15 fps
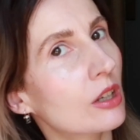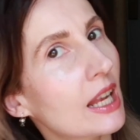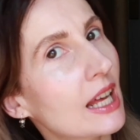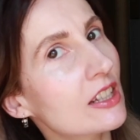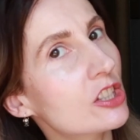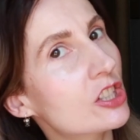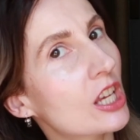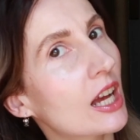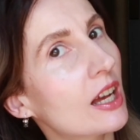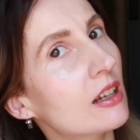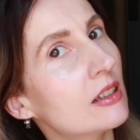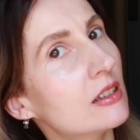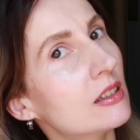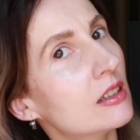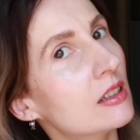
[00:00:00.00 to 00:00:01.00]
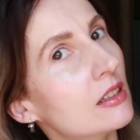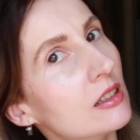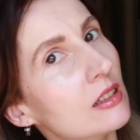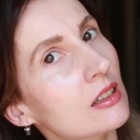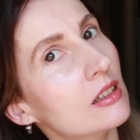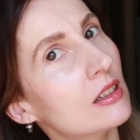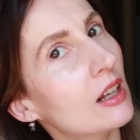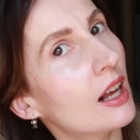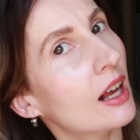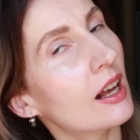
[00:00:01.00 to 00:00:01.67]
and sometimes I would put it